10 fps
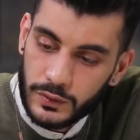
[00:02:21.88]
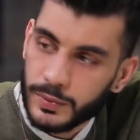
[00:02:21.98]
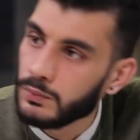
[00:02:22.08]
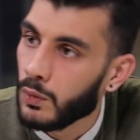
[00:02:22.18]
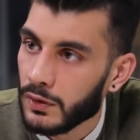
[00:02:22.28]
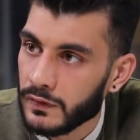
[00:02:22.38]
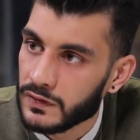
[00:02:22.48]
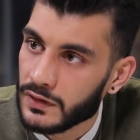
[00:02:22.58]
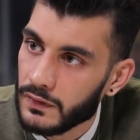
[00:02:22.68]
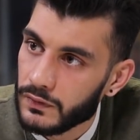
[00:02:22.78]
you put more of
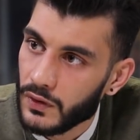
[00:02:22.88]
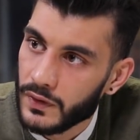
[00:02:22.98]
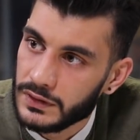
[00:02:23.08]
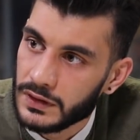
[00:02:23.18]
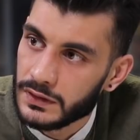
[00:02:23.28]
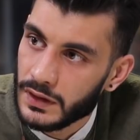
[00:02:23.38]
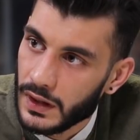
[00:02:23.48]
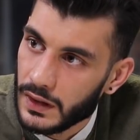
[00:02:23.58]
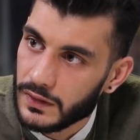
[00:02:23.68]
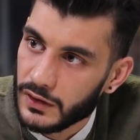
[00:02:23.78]
yourself on the
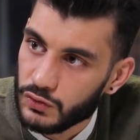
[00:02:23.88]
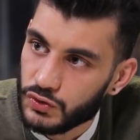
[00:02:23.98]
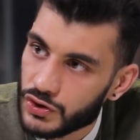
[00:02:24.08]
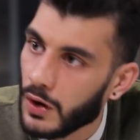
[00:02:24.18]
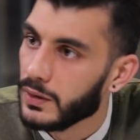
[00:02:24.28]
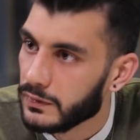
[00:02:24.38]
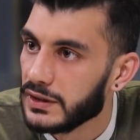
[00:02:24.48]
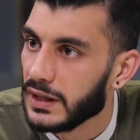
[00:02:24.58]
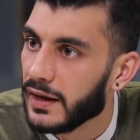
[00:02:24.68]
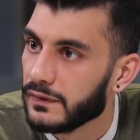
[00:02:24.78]
internet than you show in
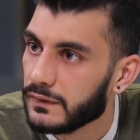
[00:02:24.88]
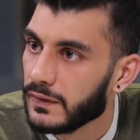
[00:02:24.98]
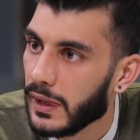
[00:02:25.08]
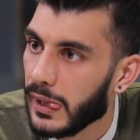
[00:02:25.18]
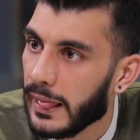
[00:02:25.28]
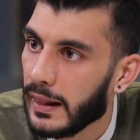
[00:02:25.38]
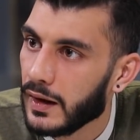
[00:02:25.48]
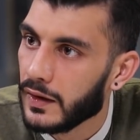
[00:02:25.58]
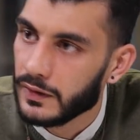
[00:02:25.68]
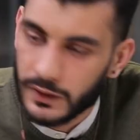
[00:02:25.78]
real life.
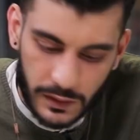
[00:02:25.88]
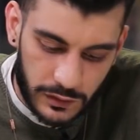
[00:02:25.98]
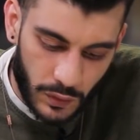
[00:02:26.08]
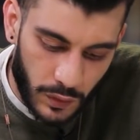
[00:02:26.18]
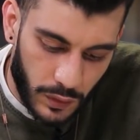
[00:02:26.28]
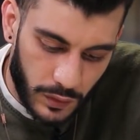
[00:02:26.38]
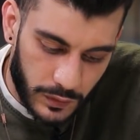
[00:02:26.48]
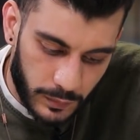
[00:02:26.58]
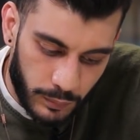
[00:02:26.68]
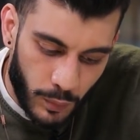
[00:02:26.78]

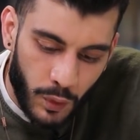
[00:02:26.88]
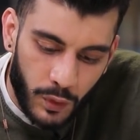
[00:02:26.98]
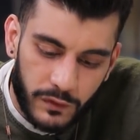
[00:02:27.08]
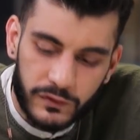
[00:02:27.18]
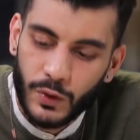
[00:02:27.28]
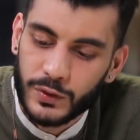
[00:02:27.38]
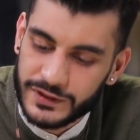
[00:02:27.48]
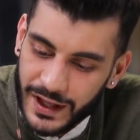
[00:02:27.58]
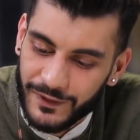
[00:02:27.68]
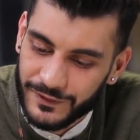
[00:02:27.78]
More of
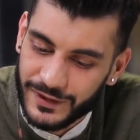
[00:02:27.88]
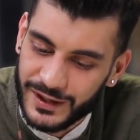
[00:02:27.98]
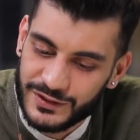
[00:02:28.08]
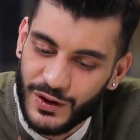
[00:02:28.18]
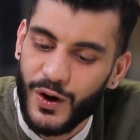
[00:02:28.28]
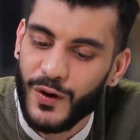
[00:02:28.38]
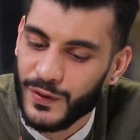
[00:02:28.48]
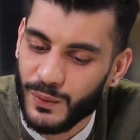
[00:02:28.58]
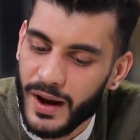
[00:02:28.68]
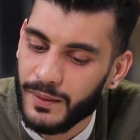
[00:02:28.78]
yourself is
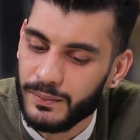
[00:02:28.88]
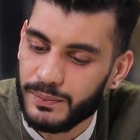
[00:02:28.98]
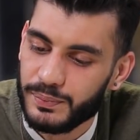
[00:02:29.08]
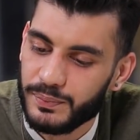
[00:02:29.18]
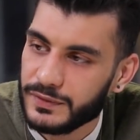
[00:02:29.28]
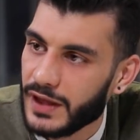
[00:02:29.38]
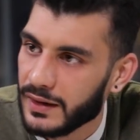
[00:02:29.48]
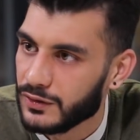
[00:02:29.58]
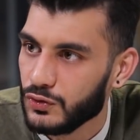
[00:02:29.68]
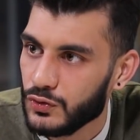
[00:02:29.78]
on the web
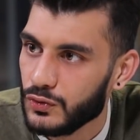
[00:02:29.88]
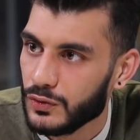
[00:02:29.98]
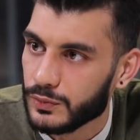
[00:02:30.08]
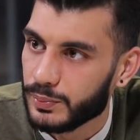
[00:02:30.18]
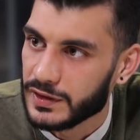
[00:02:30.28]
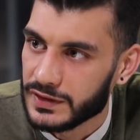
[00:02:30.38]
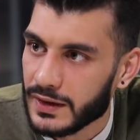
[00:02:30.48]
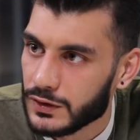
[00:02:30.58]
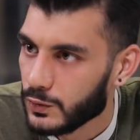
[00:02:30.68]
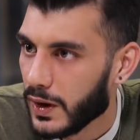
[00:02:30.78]
than you
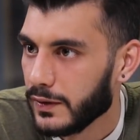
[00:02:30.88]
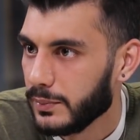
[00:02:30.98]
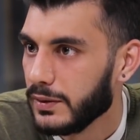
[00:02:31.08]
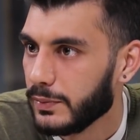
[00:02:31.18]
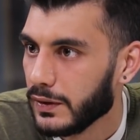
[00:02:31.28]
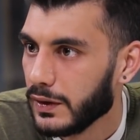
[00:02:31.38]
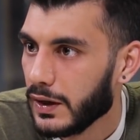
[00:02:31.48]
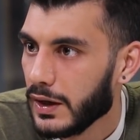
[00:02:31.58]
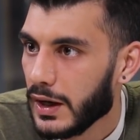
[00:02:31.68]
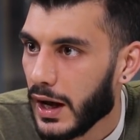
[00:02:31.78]
present to other people,
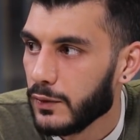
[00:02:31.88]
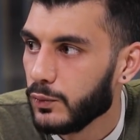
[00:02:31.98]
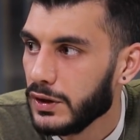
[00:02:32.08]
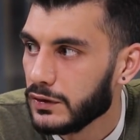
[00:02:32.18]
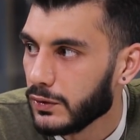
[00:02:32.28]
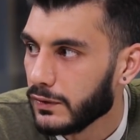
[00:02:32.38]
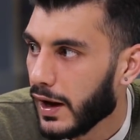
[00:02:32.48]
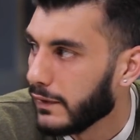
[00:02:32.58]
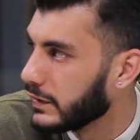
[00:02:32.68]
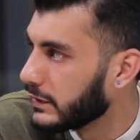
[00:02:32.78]
and we sort of
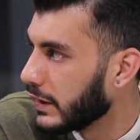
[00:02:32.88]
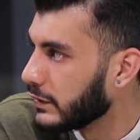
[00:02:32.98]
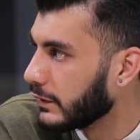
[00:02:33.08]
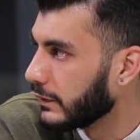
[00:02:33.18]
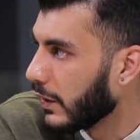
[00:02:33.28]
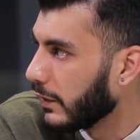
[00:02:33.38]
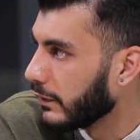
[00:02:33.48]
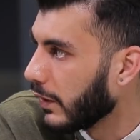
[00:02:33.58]
have this sense of